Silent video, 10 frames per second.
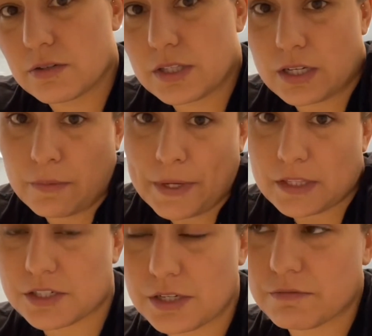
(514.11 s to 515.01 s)
And then I'm at
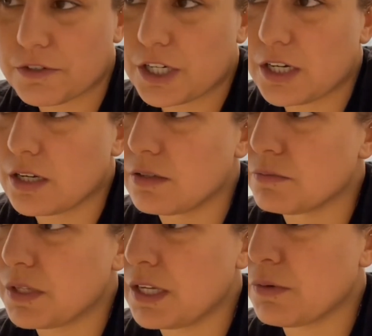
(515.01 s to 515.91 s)
the gym for
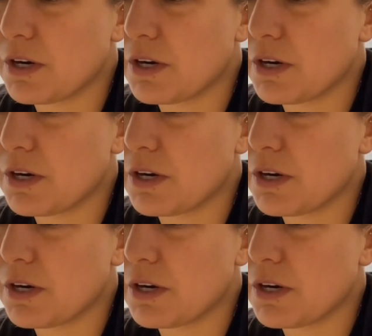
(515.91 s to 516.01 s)
anywhere